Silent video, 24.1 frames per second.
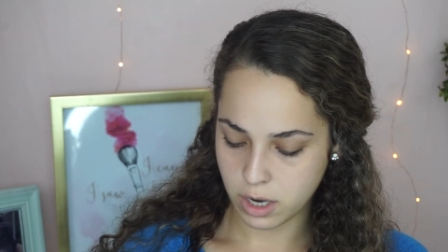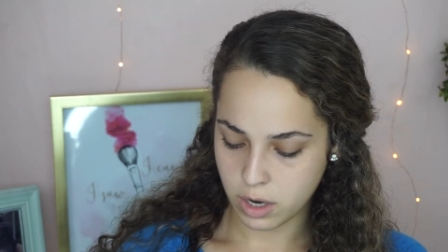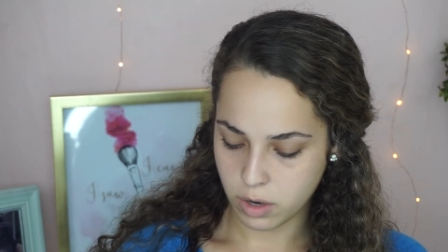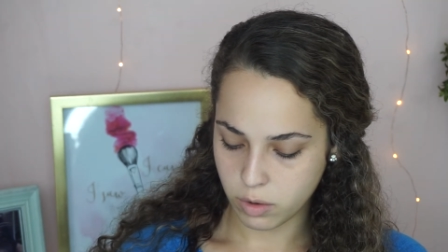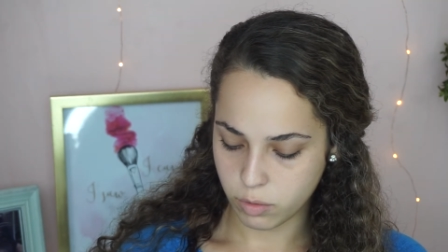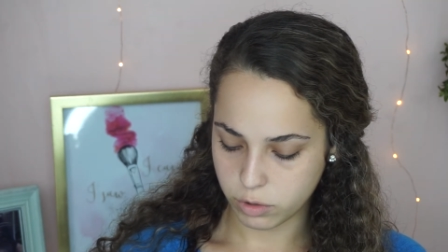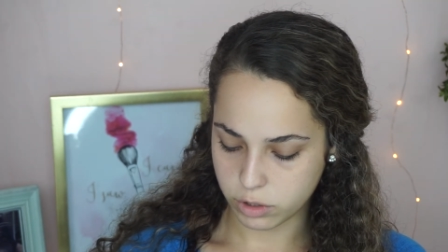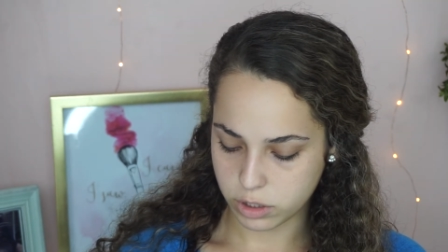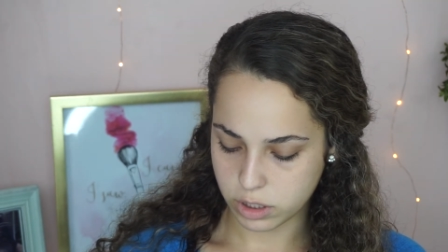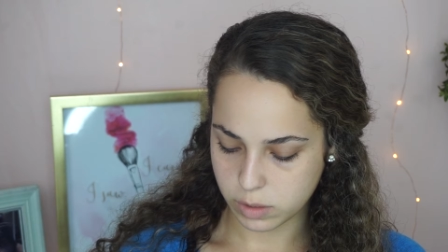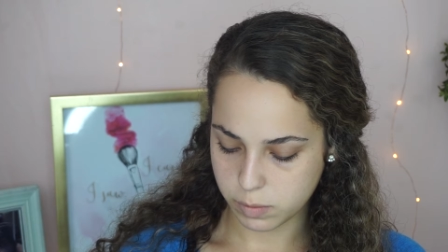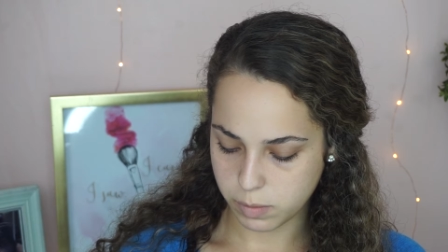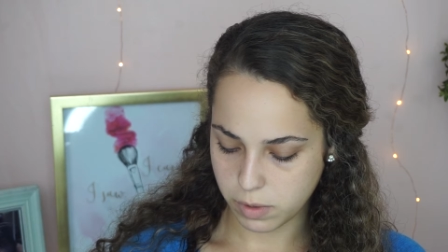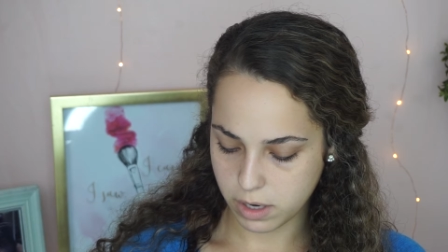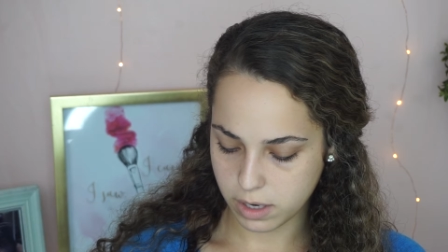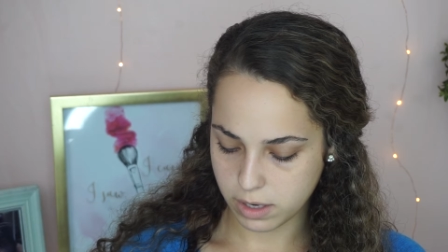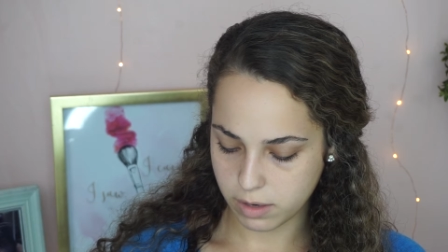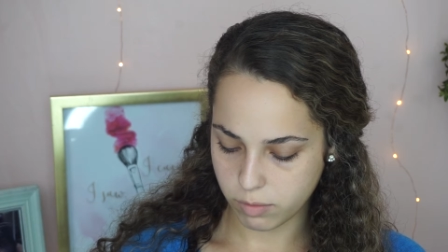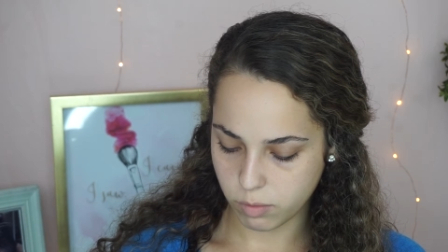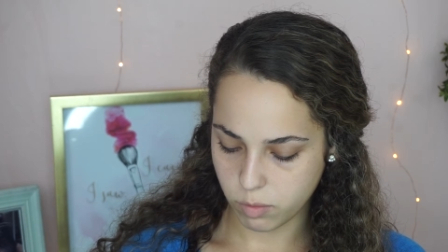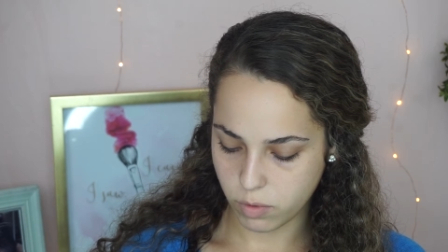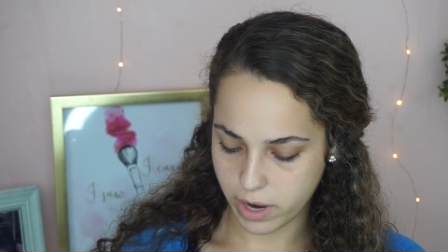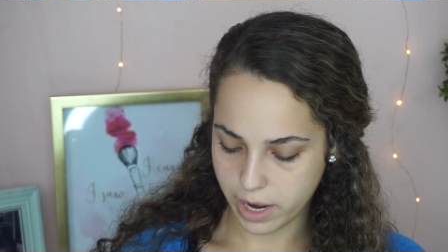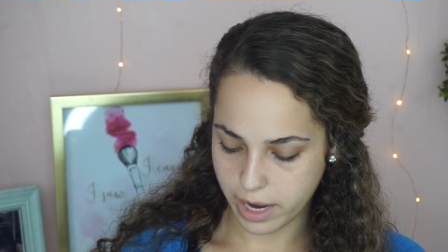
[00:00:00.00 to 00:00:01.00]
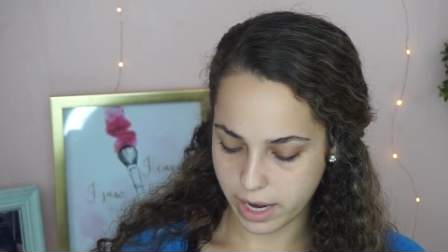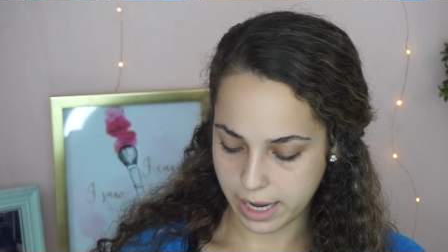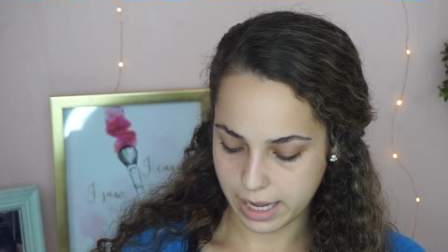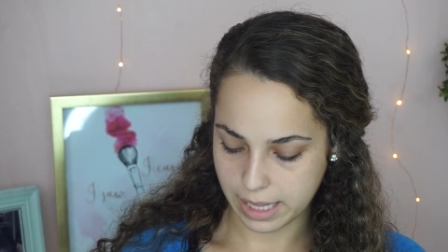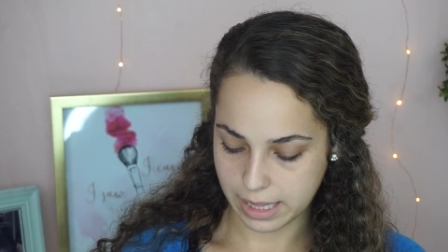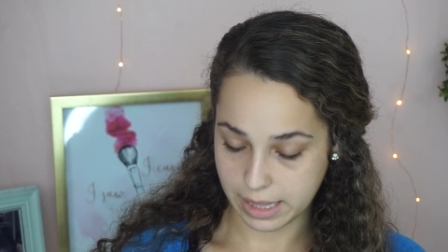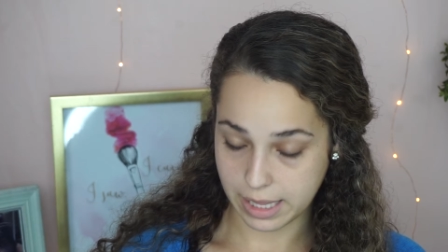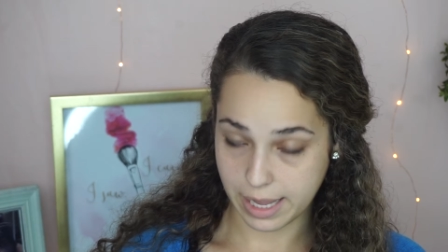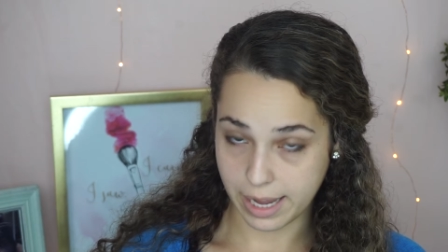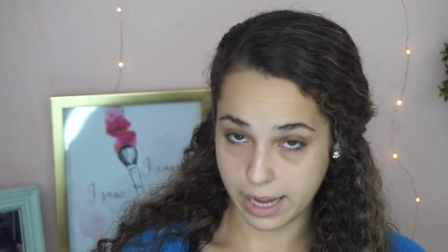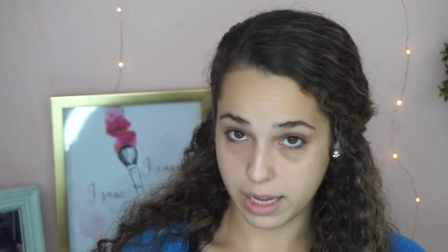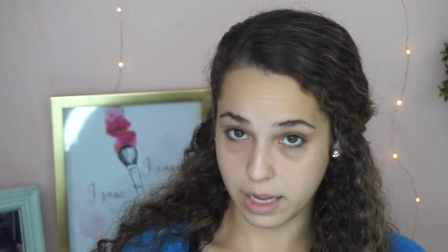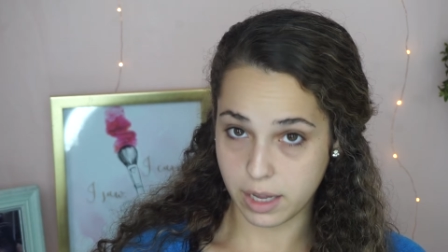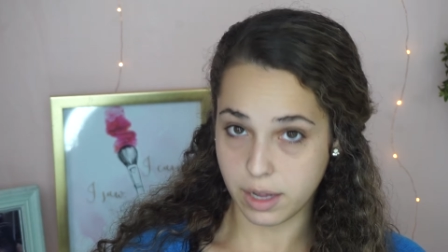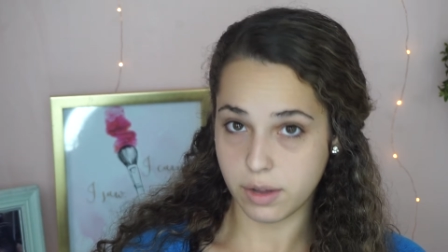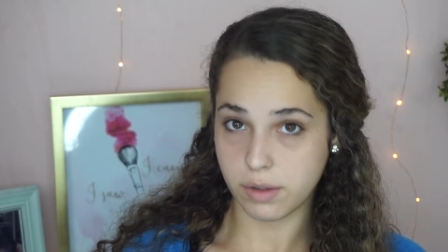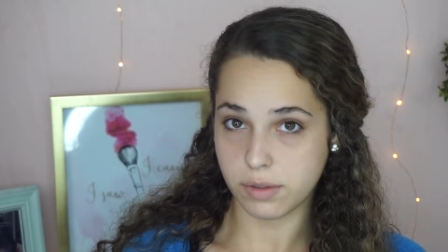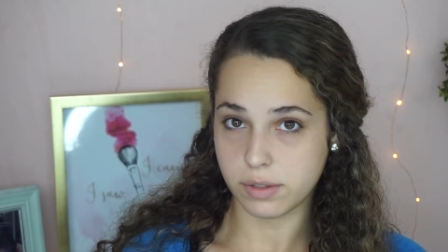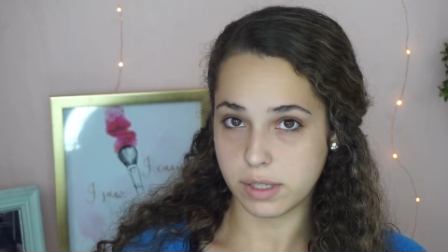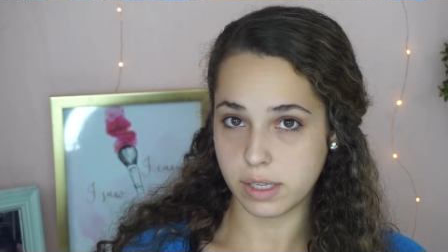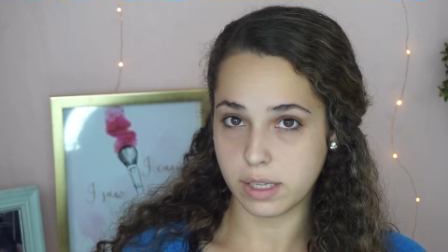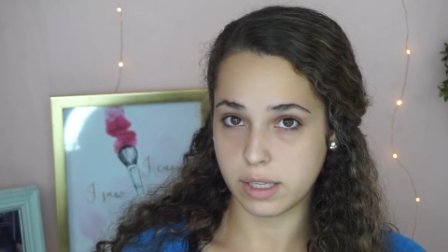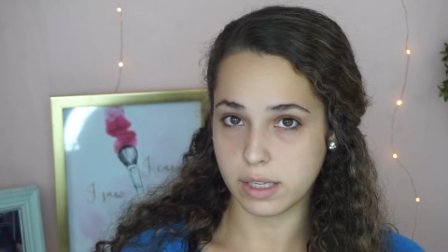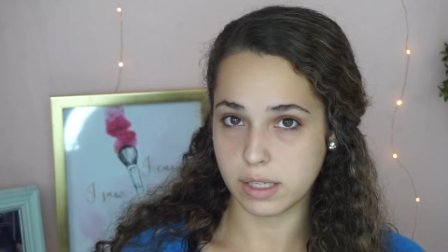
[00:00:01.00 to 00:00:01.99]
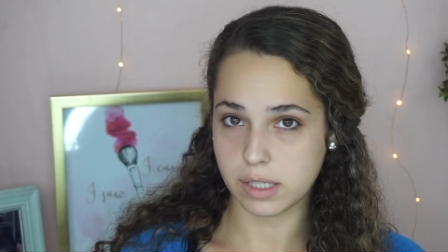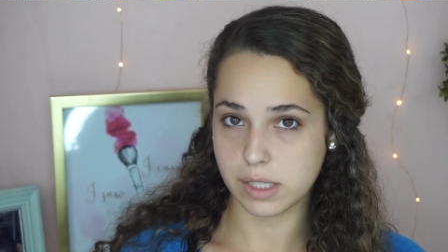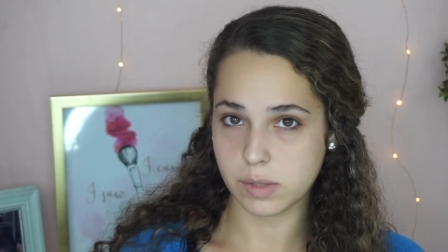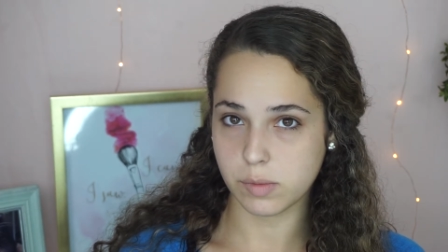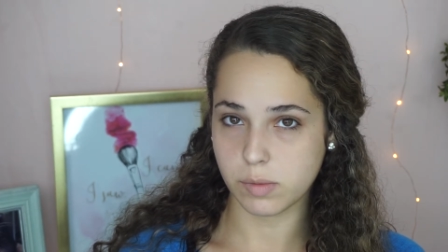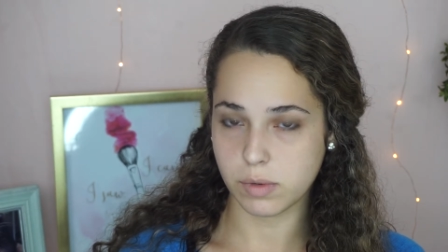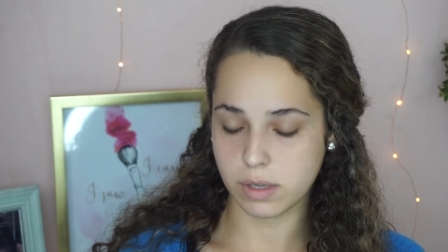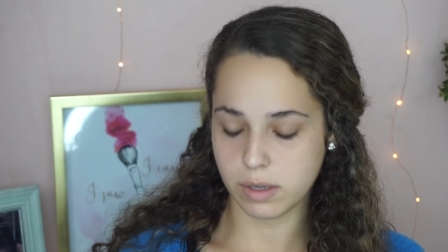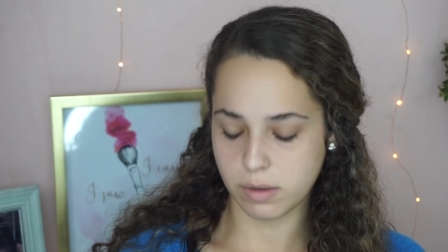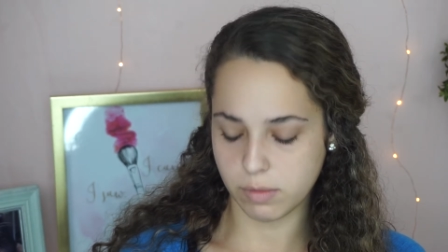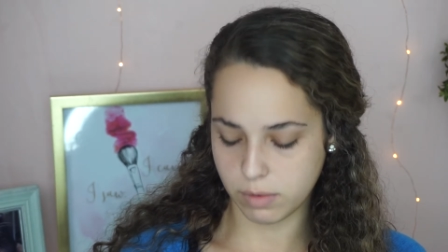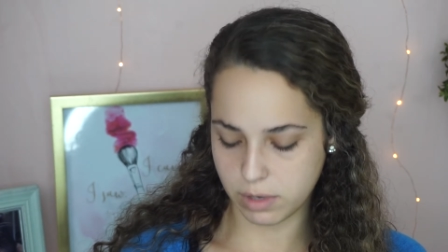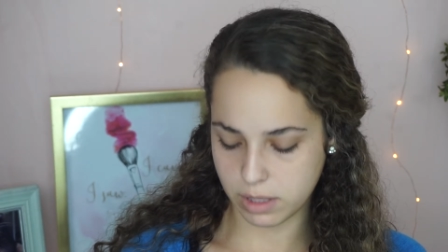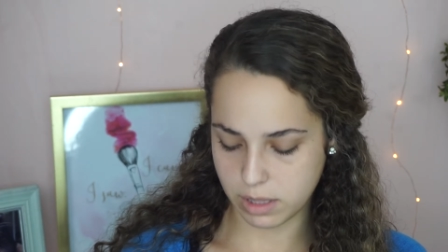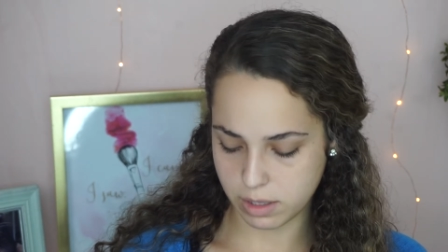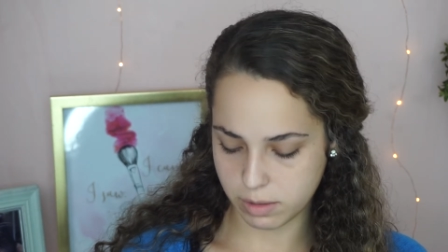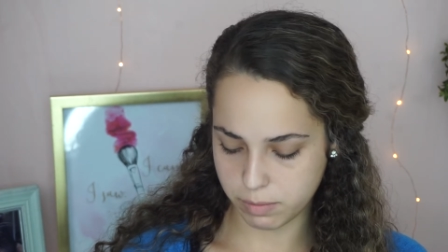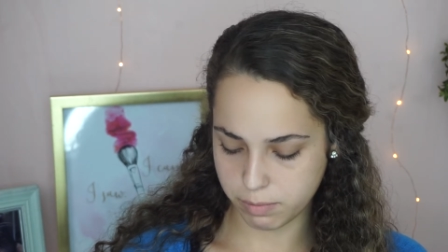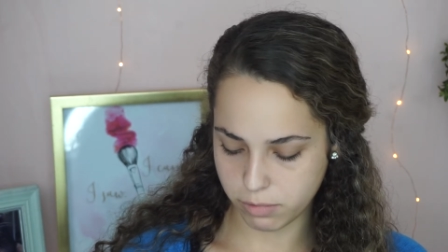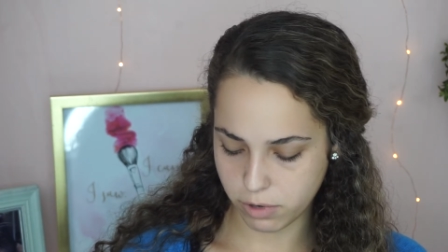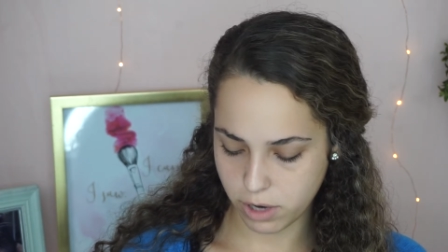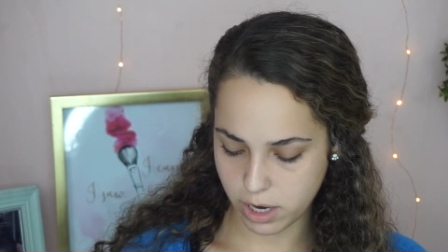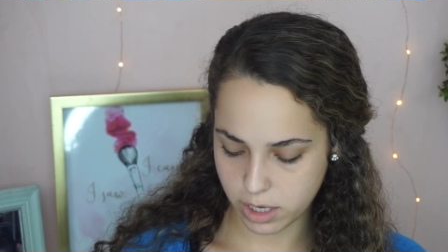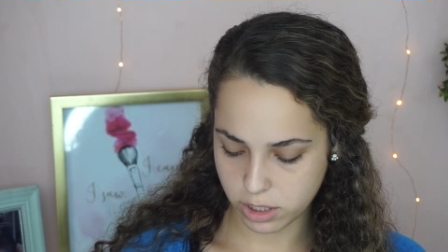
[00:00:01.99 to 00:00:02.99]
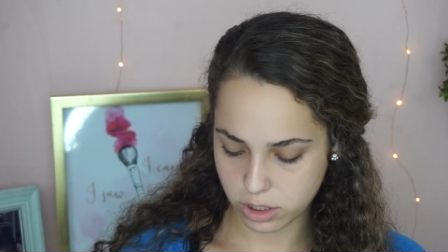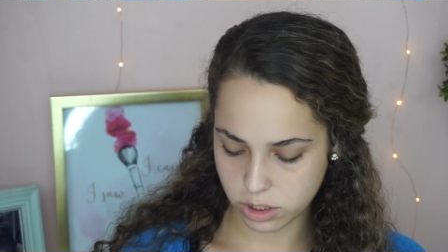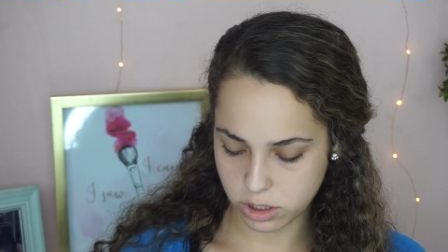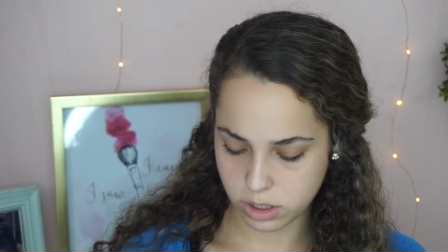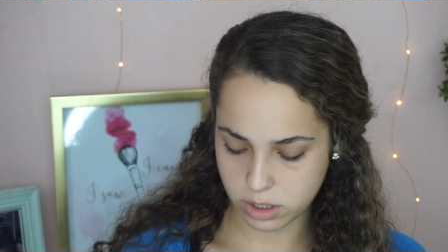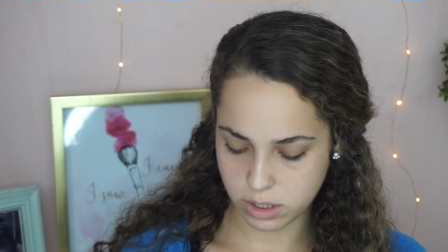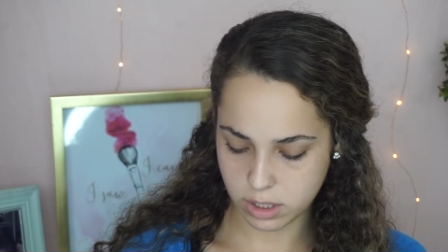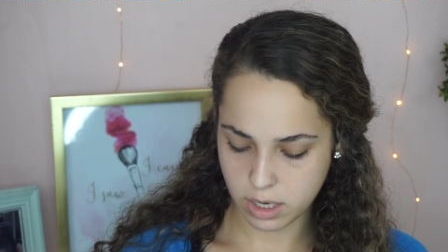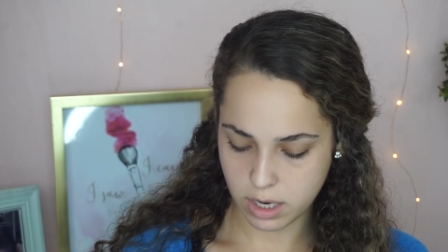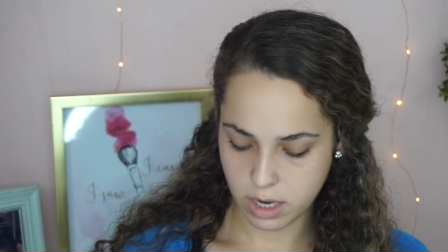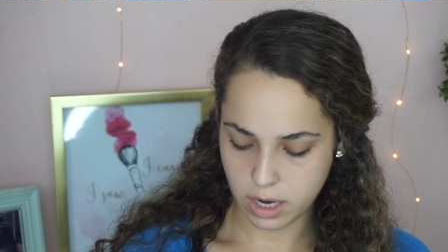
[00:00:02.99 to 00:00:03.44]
which is part of why I like using this one with the brush.